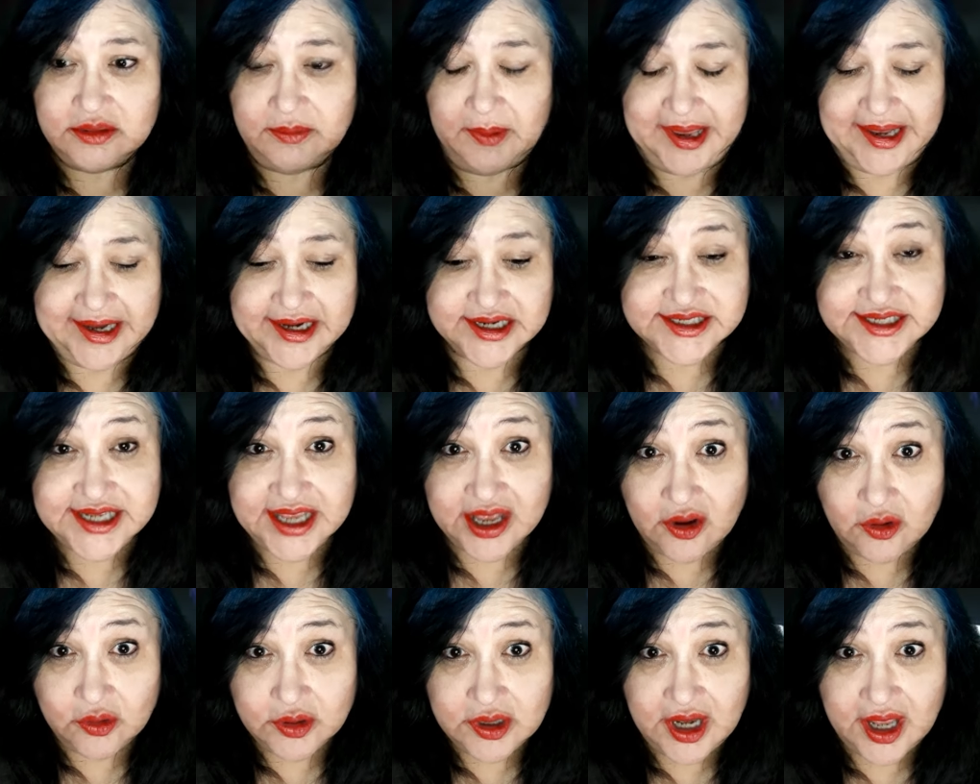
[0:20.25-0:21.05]
They made it
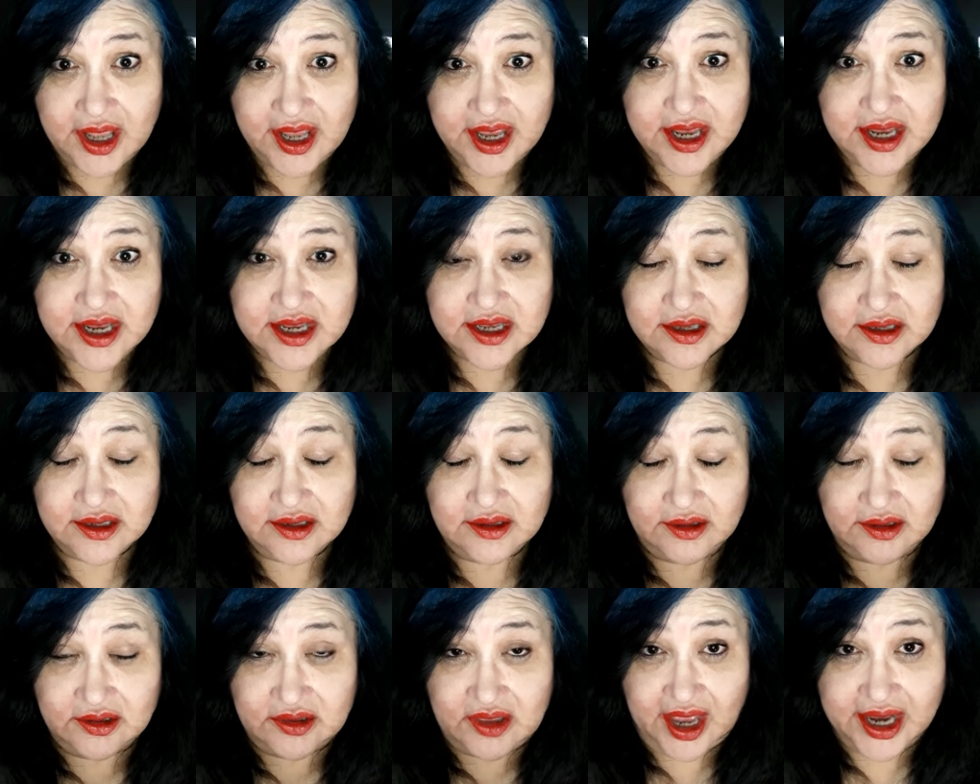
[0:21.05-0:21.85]
sound like
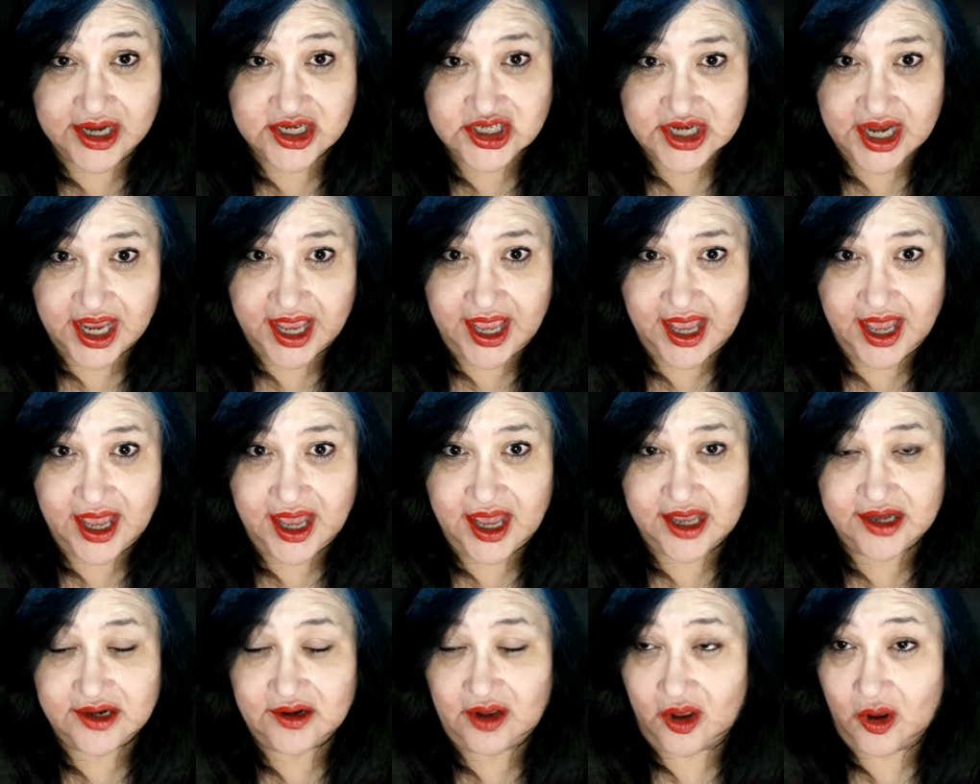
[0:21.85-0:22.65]
Elijah
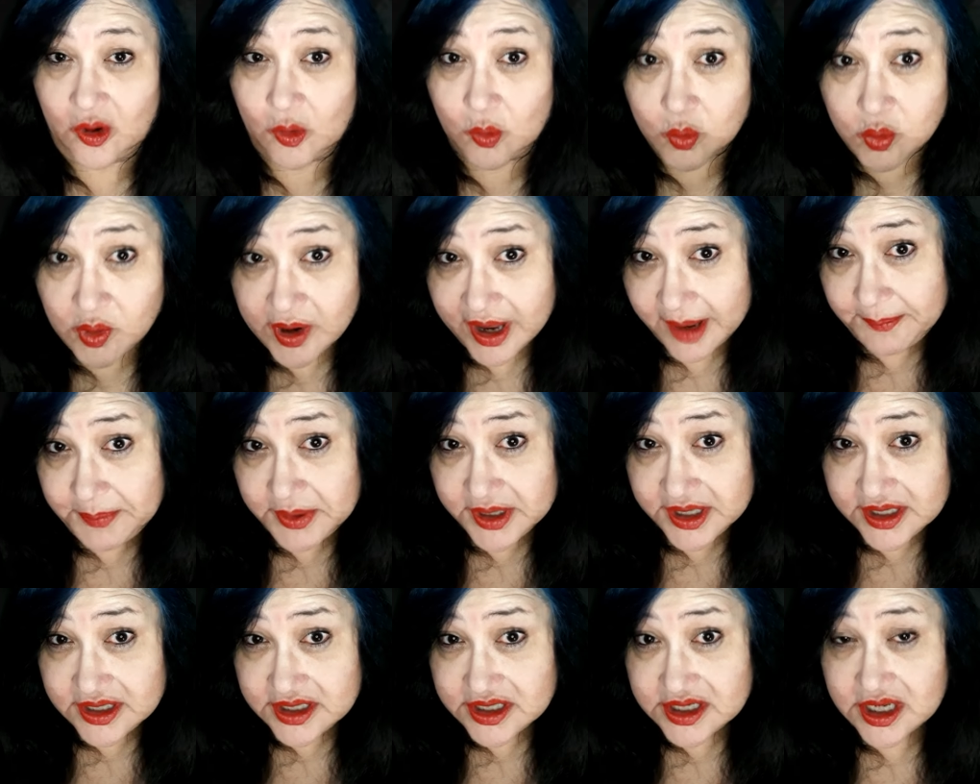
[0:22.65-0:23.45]
had a
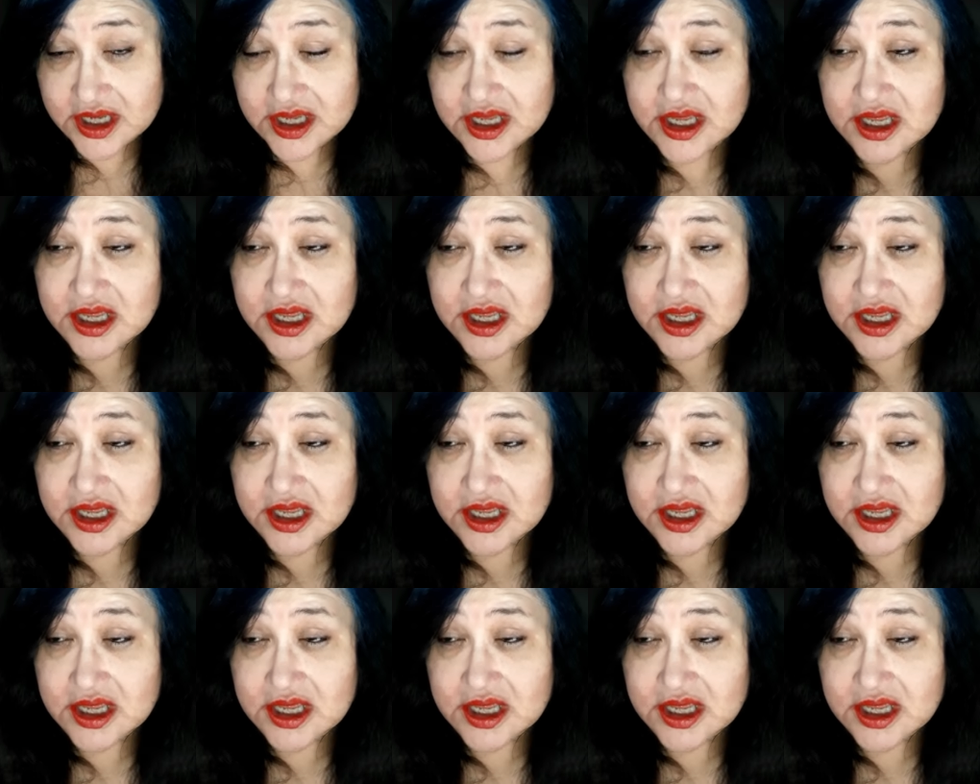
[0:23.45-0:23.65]
weapon.